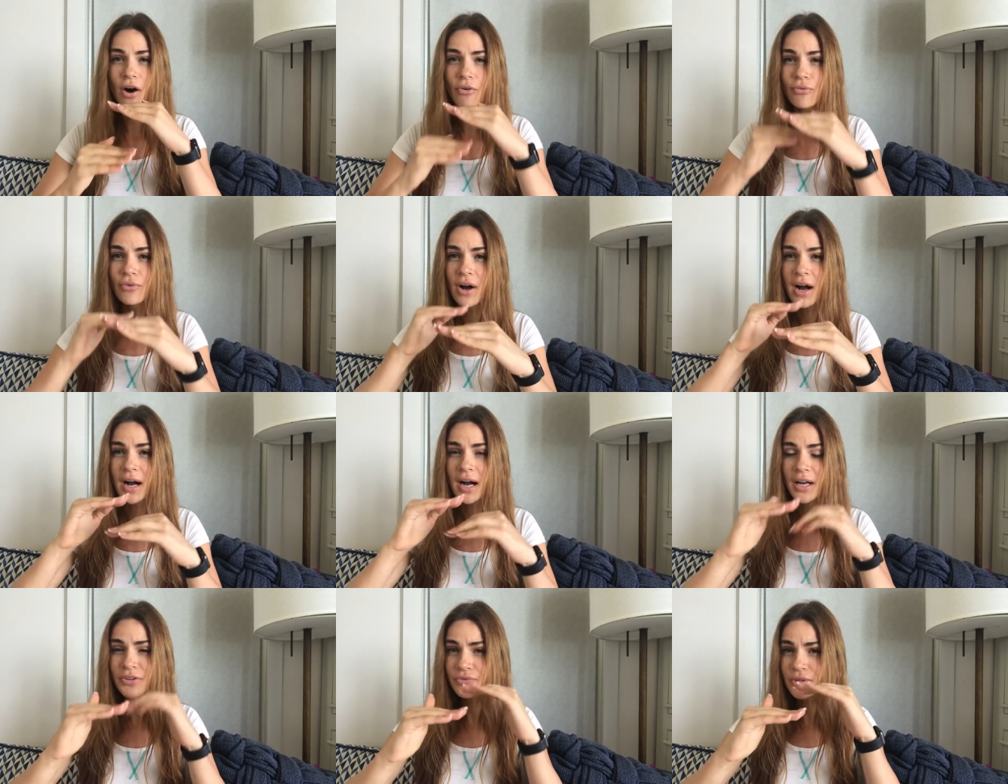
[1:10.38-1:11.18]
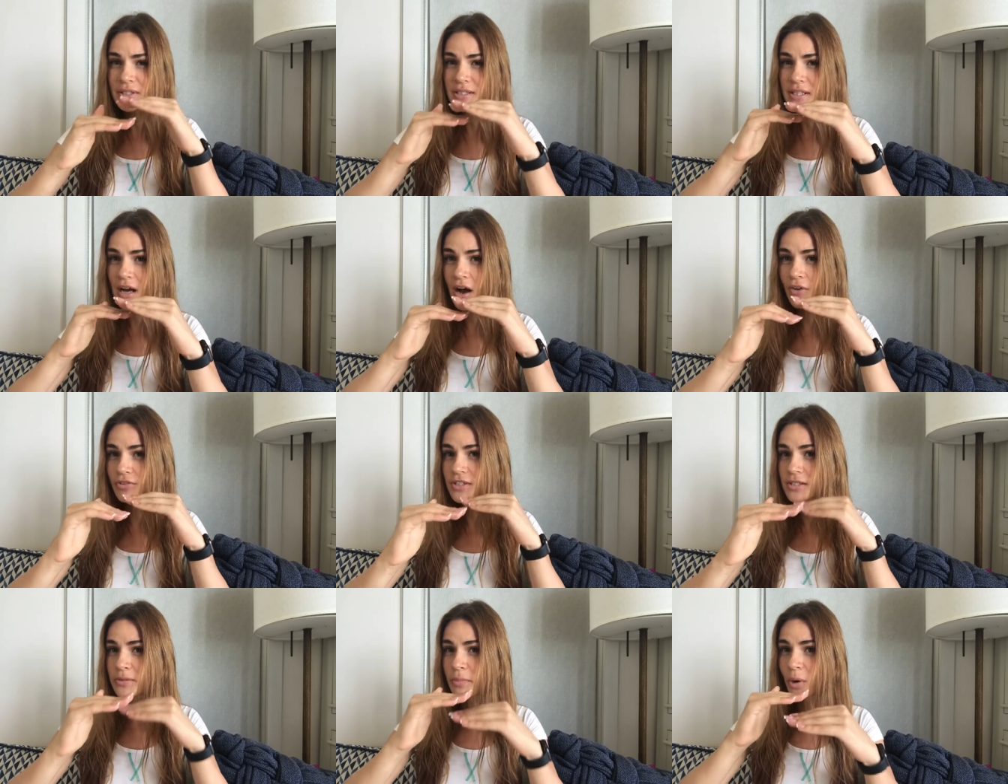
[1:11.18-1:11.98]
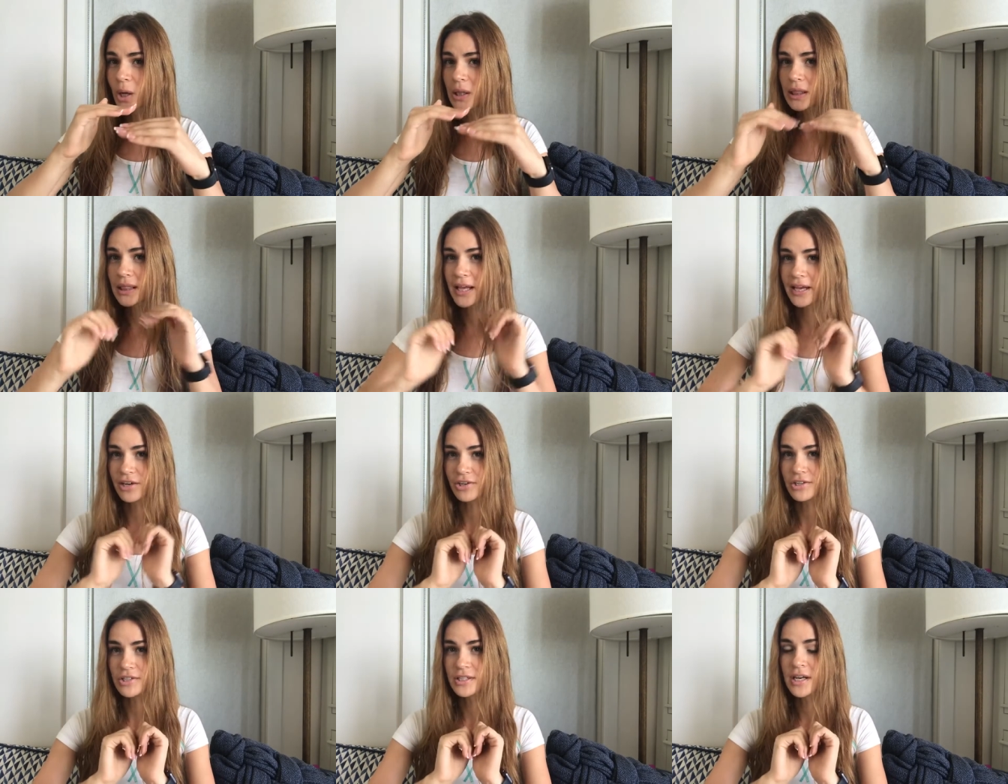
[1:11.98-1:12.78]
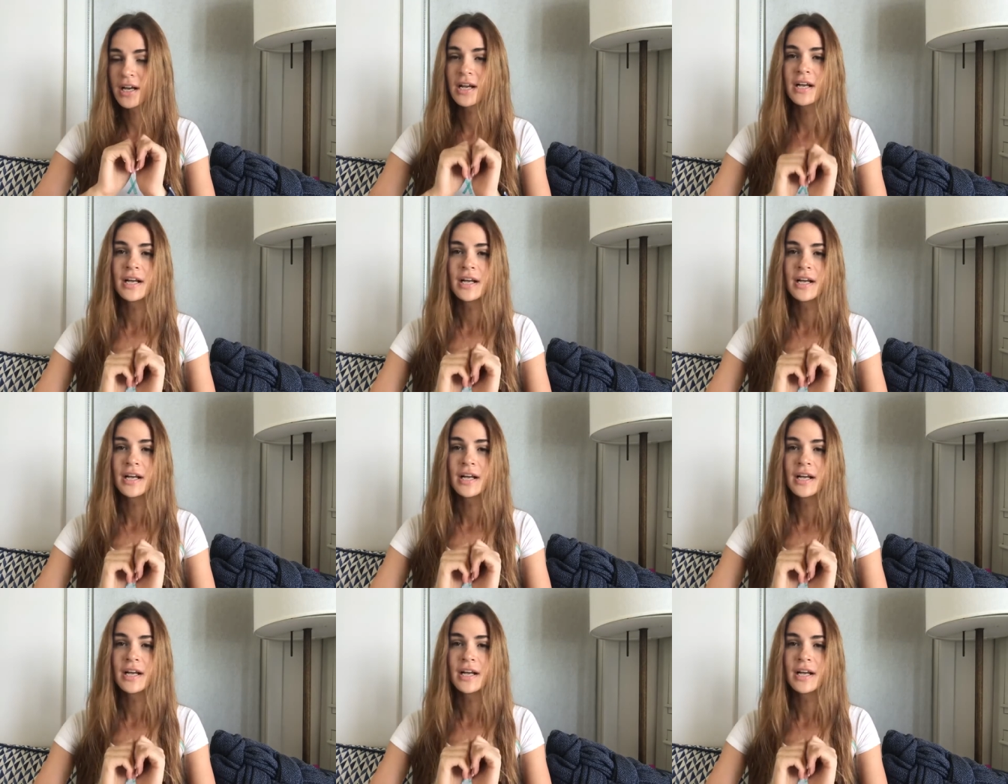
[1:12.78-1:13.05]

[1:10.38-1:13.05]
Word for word: of hundreds of small layers.